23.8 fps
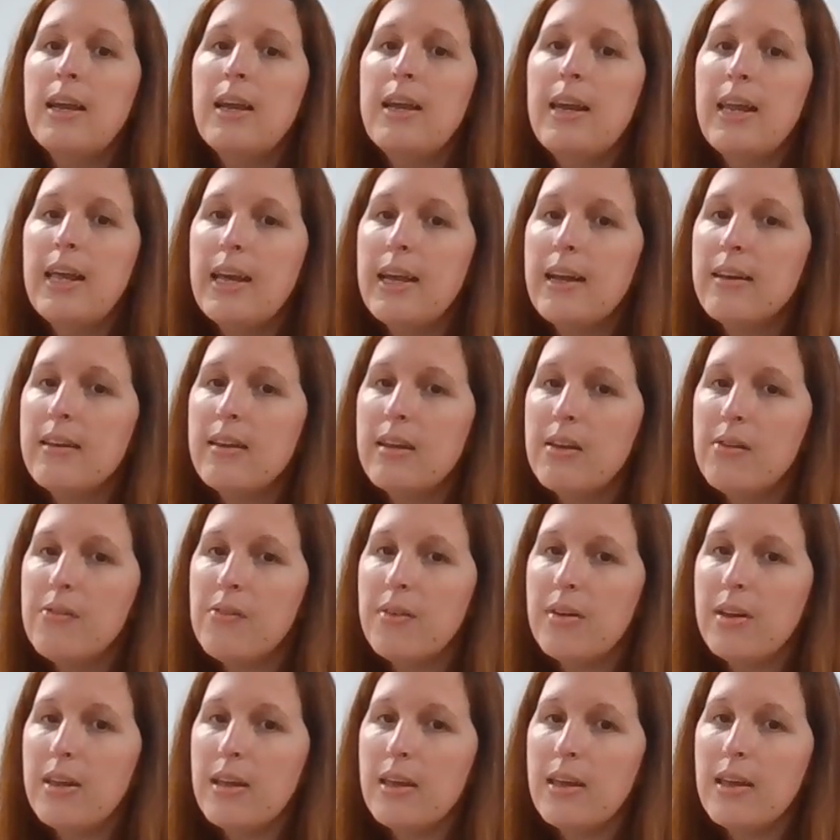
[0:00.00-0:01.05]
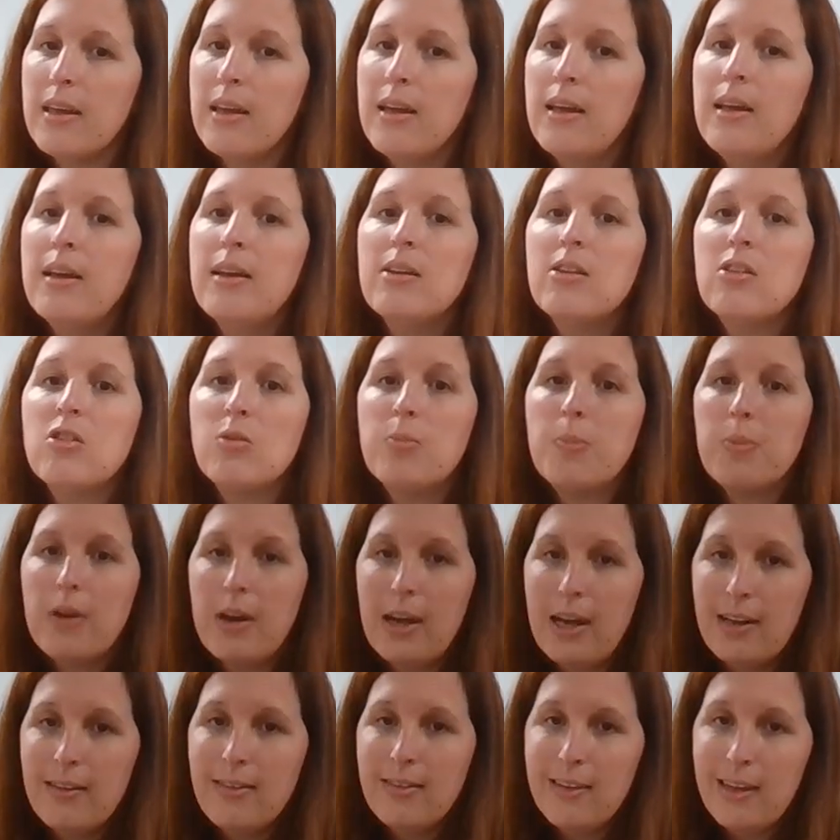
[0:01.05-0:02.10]
negativity
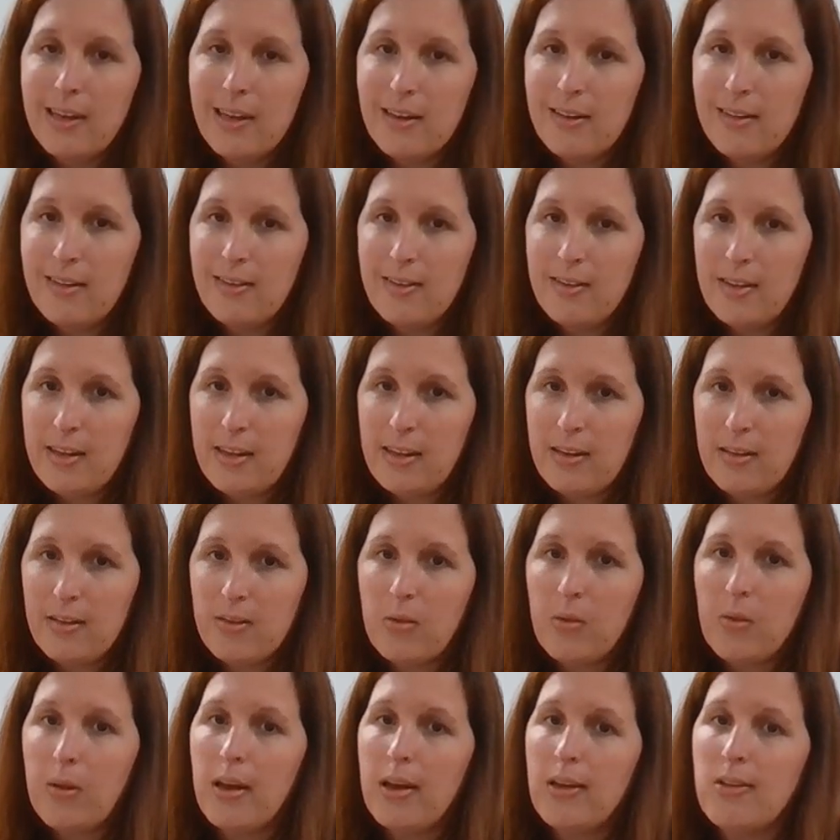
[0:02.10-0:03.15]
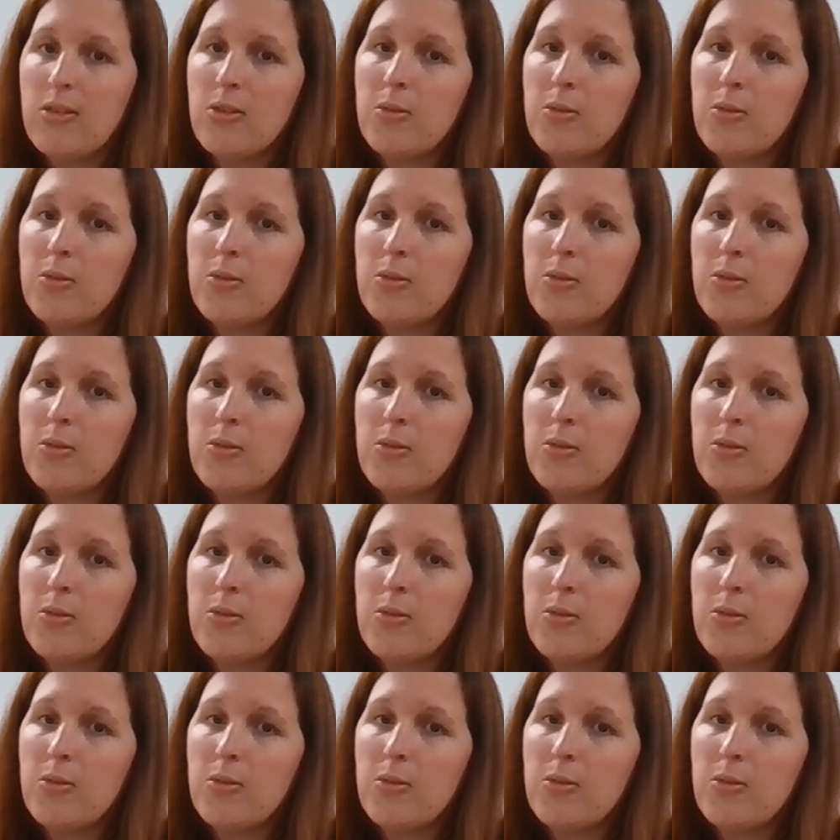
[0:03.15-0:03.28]
spreads like a disease, okay?